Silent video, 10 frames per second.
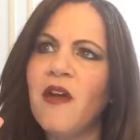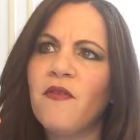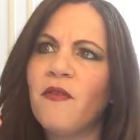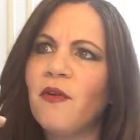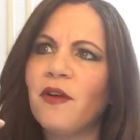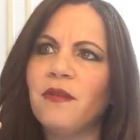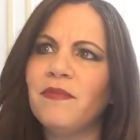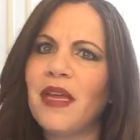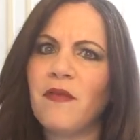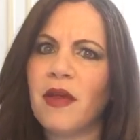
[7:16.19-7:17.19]

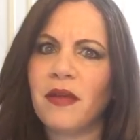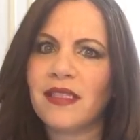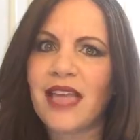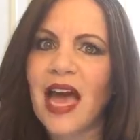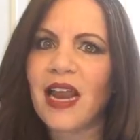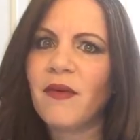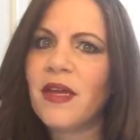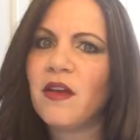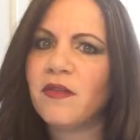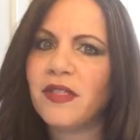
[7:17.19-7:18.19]
for a
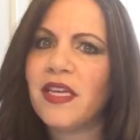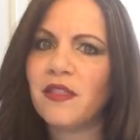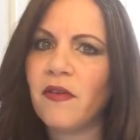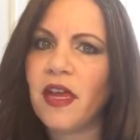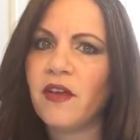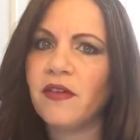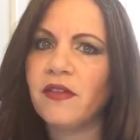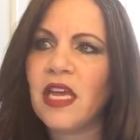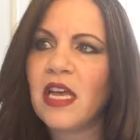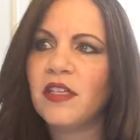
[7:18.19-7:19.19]
salary of 6 figures.